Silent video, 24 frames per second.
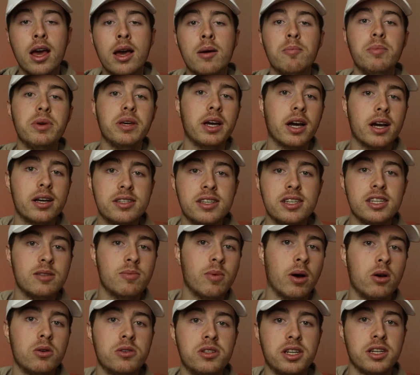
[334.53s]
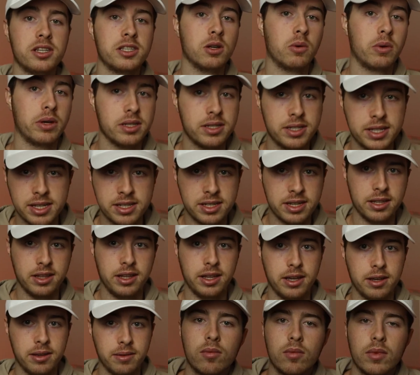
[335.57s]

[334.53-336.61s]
because he's posting so consistently.